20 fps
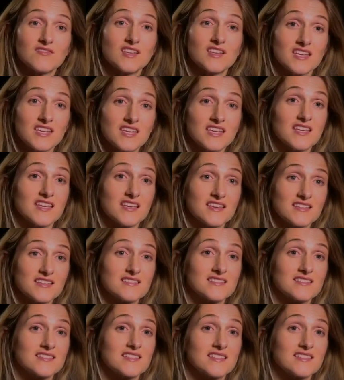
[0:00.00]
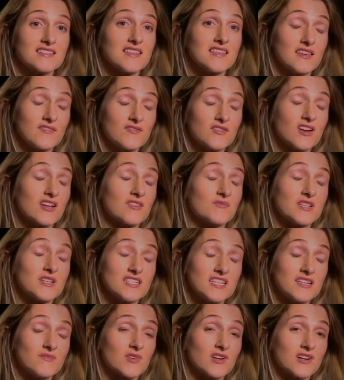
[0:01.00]
that He is the Savior and
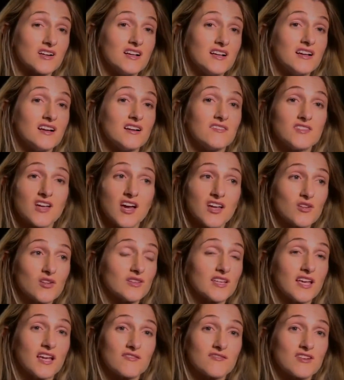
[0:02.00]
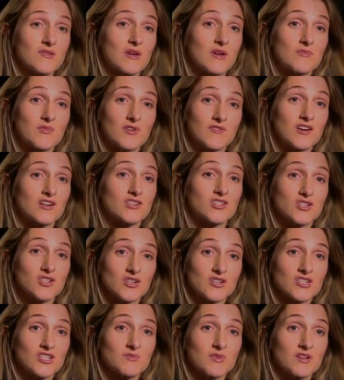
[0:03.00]
Redeemer of not only every member of our
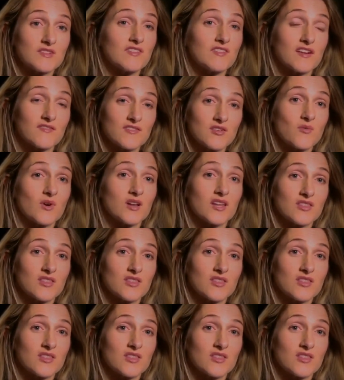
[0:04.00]
church, but of everyone in